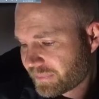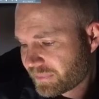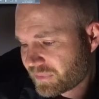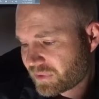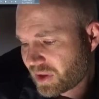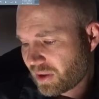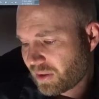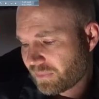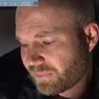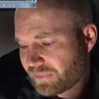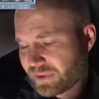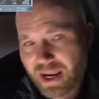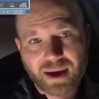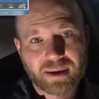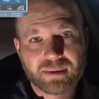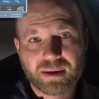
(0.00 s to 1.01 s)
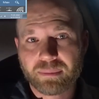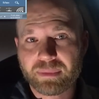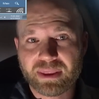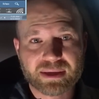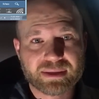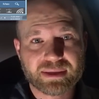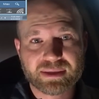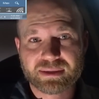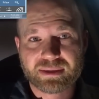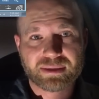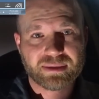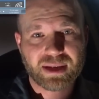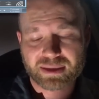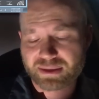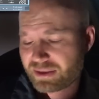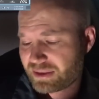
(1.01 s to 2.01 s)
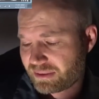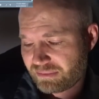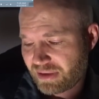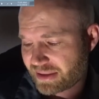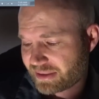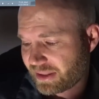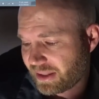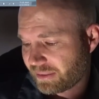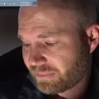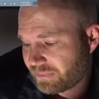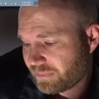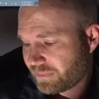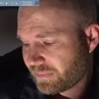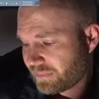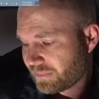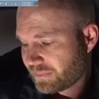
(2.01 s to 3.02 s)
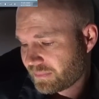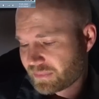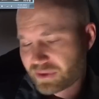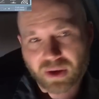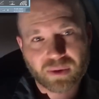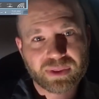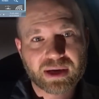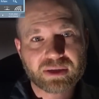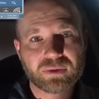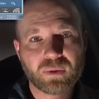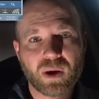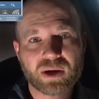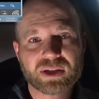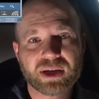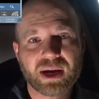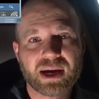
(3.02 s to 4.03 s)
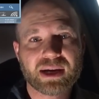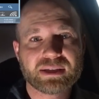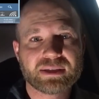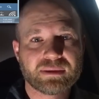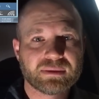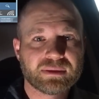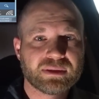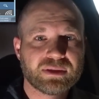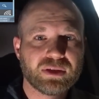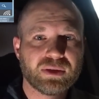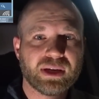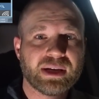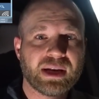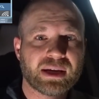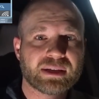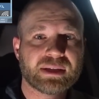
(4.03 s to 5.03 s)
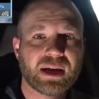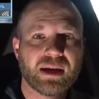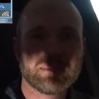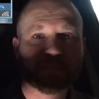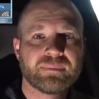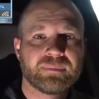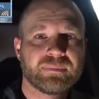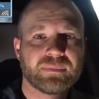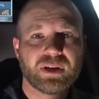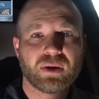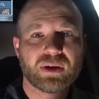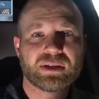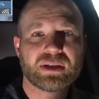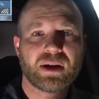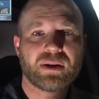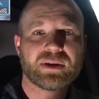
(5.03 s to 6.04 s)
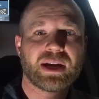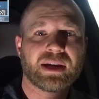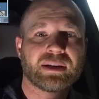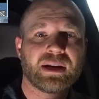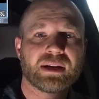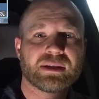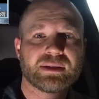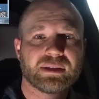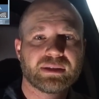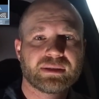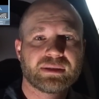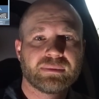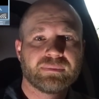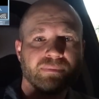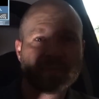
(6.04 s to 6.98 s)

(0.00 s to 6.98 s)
so yeah, I mean, this is, that's, that's it. So thanks for watching guys. Tune in next time. Cody's Auto Diagnostics.